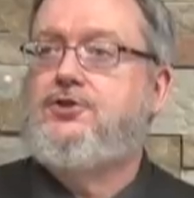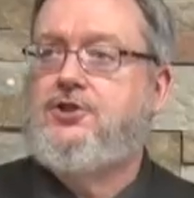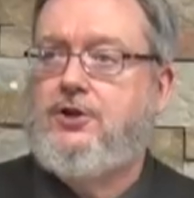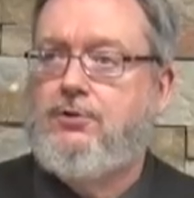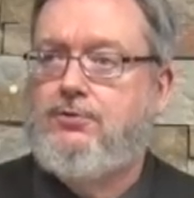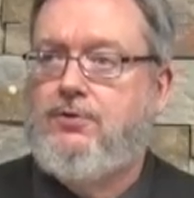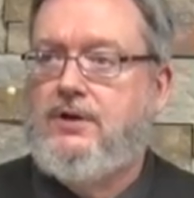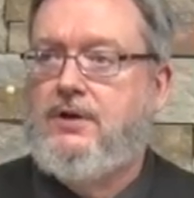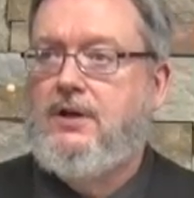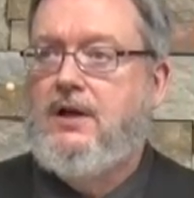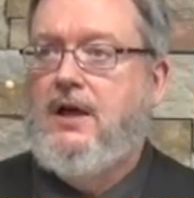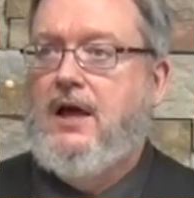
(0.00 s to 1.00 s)

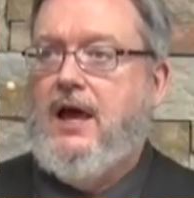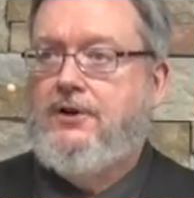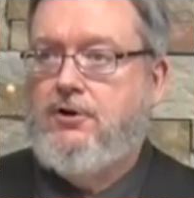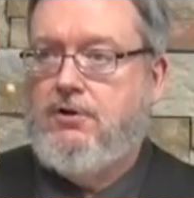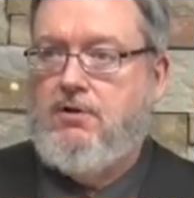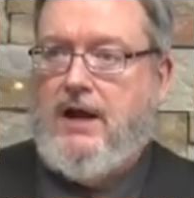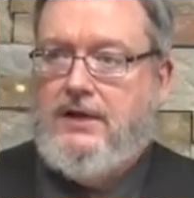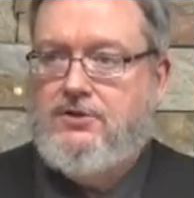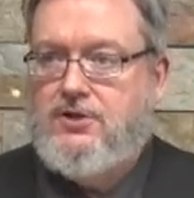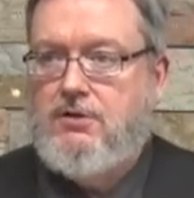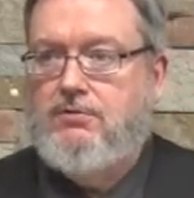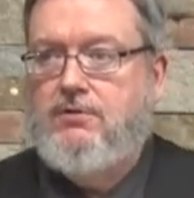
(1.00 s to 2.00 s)
children and your
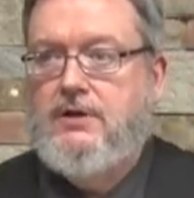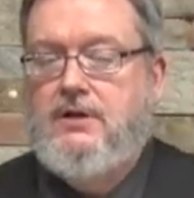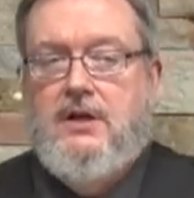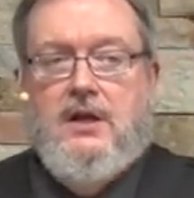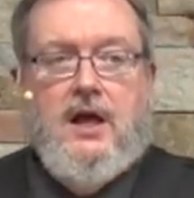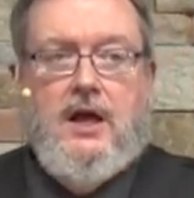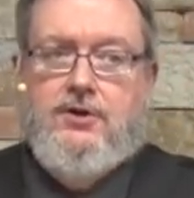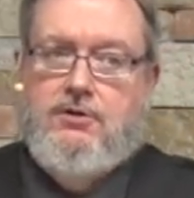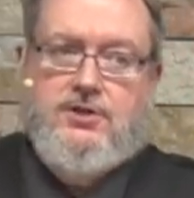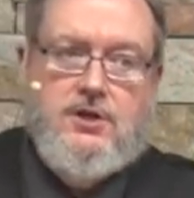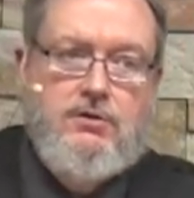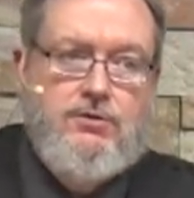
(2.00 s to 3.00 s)
grandchildren and your
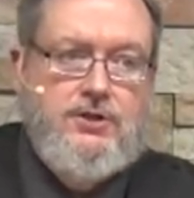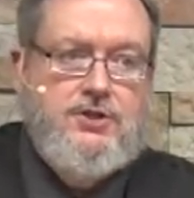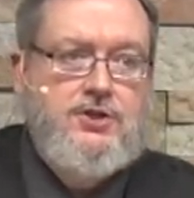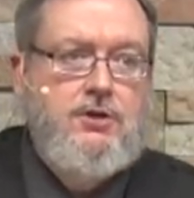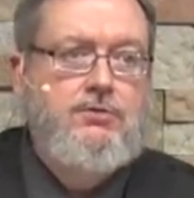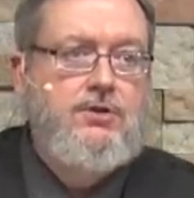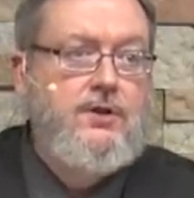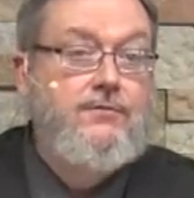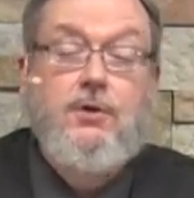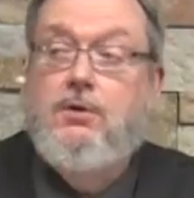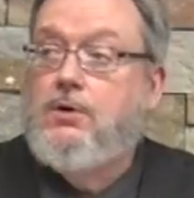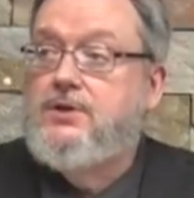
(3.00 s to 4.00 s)
children's children if
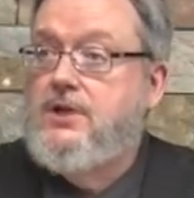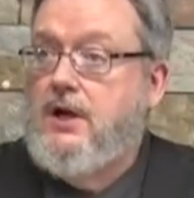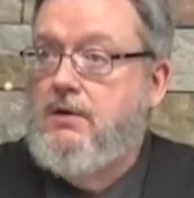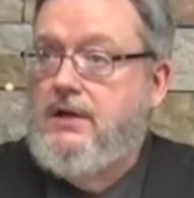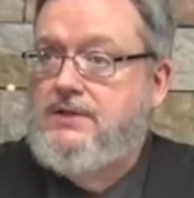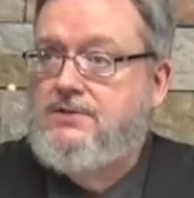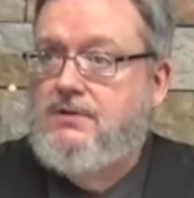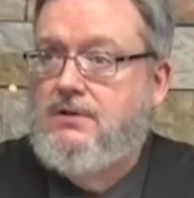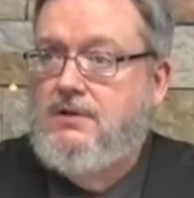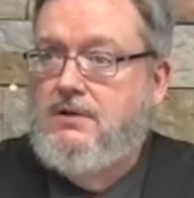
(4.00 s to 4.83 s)
the Lord tarries.